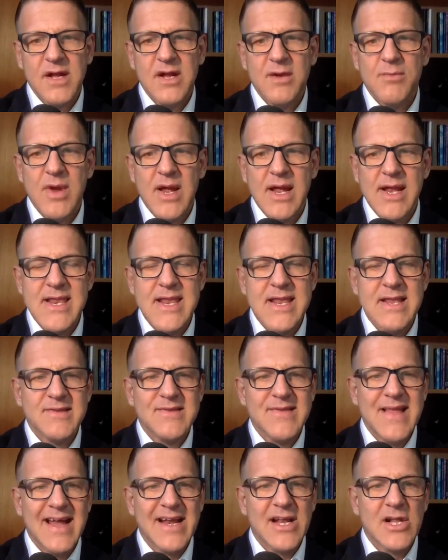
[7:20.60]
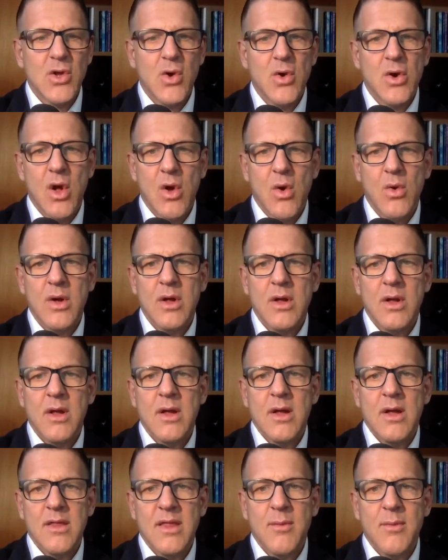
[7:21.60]
brand. It's not a logo.
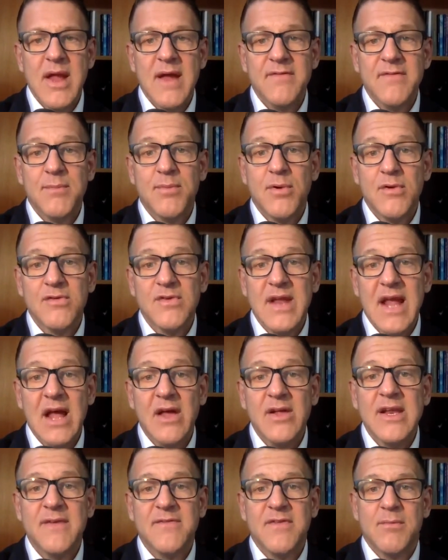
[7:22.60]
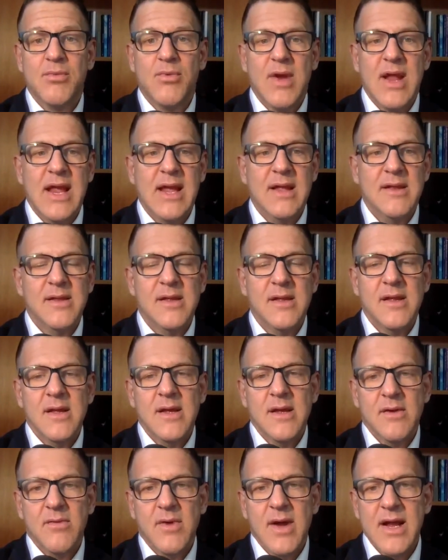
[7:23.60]
Then we have the personality of the brand.
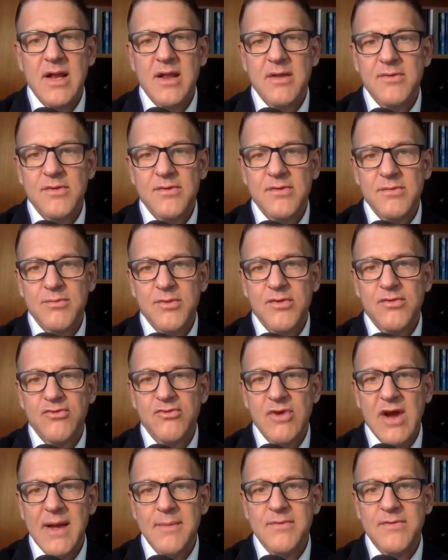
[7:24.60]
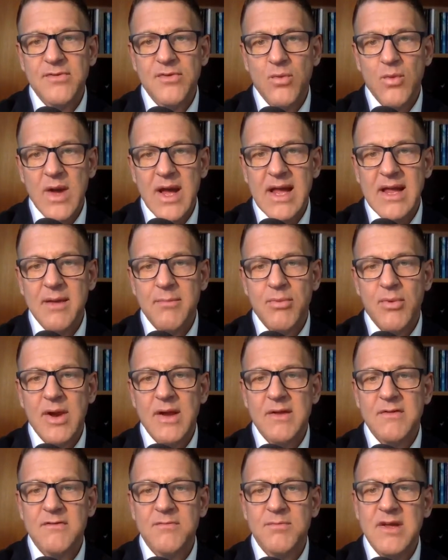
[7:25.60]
Right? It describes the way a
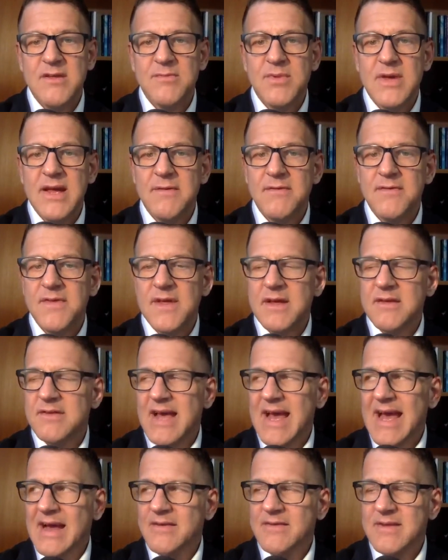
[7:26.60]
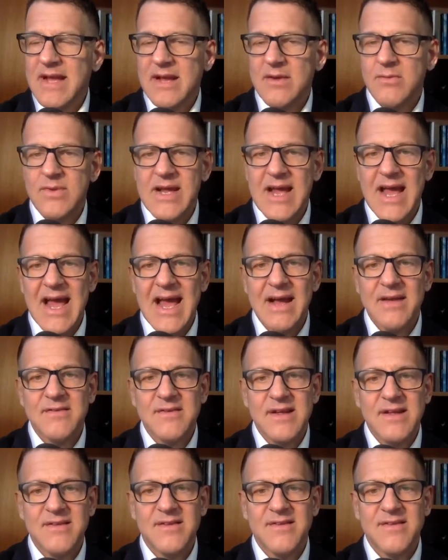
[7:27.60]
brand speaks, behaves, thinks, acts, and reacts.
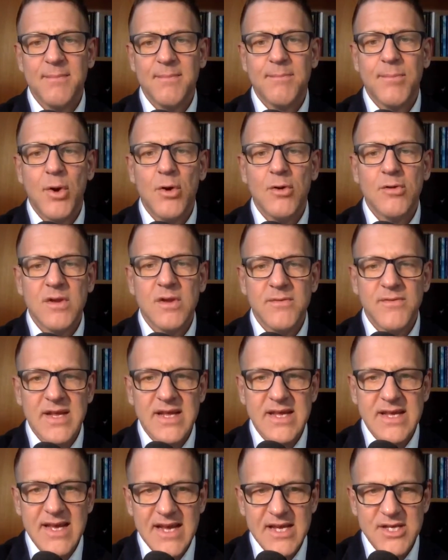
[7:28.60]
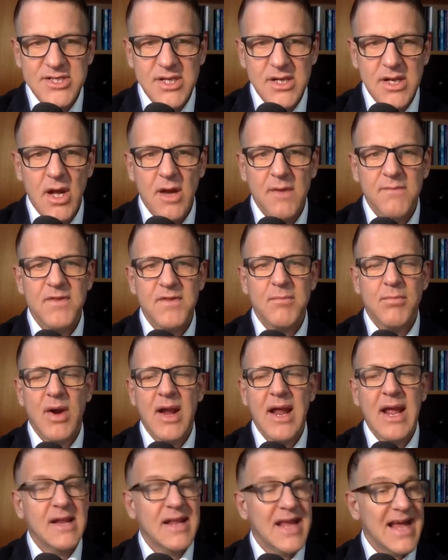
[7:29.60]
It's the personification of the
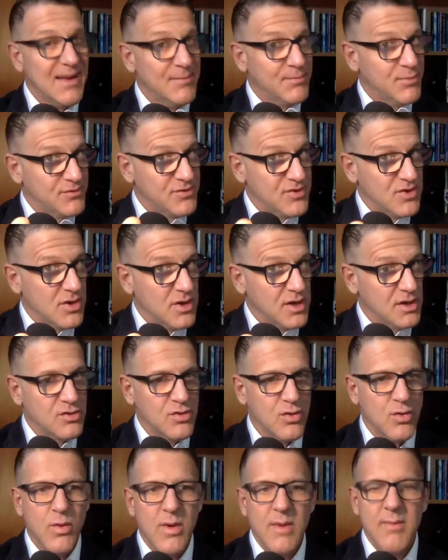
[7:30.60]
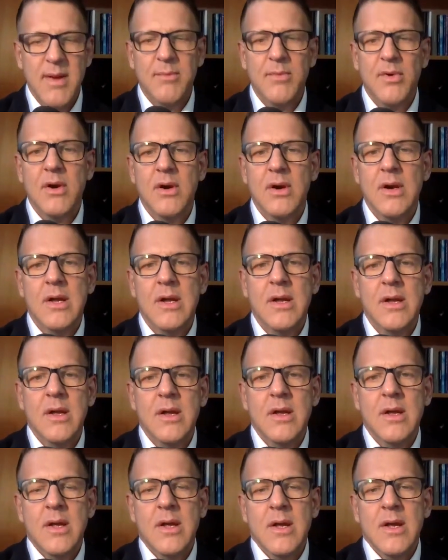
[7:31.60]
brand. Apple's young and cool, remember.
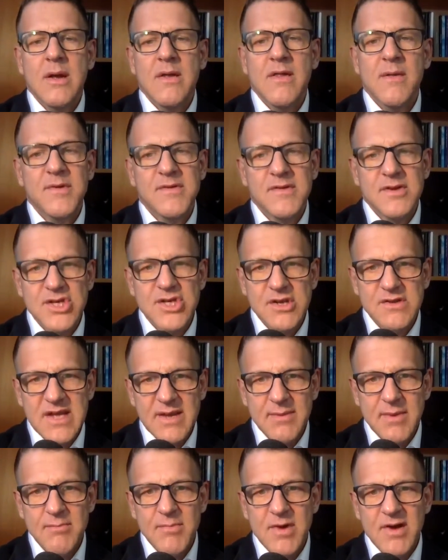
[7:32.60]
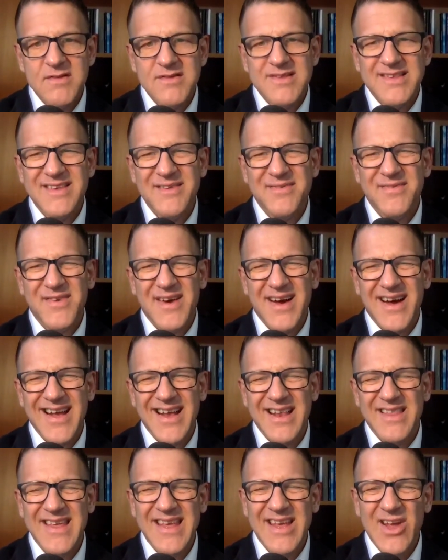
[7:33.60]
The positioning statement must
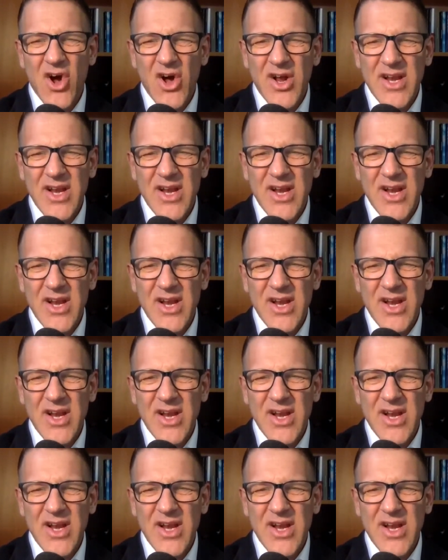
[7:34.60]
define the